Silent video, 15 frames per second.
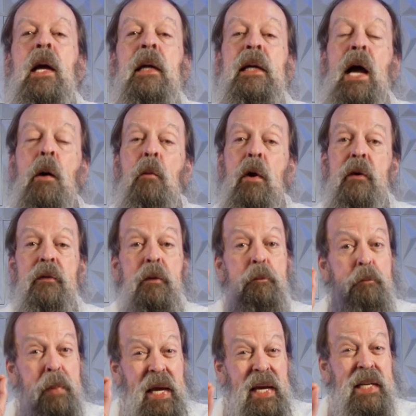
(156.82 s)
Now, one of the
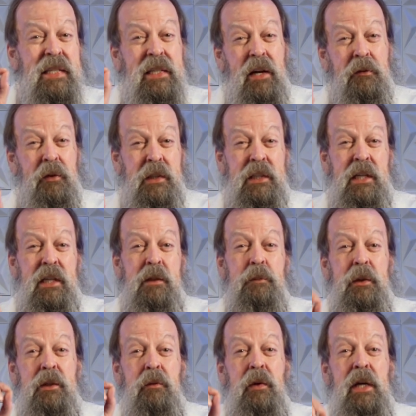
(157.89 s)
biggest differences
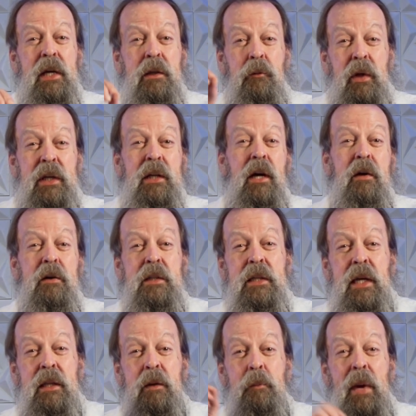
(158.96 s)
between Windows
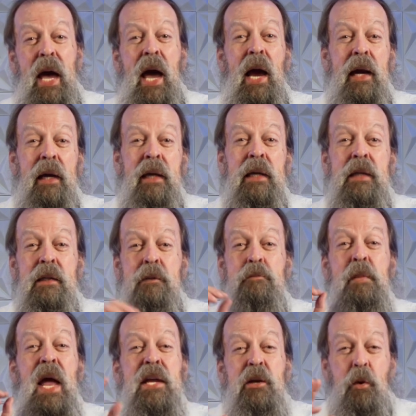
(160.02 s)
and the Mac is
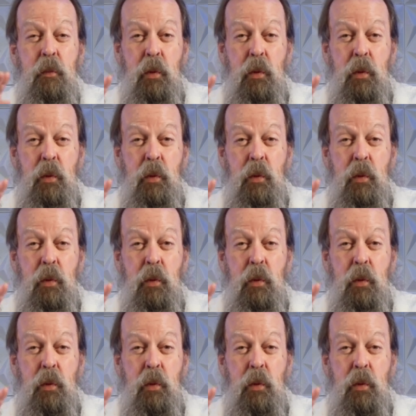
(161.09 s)
menu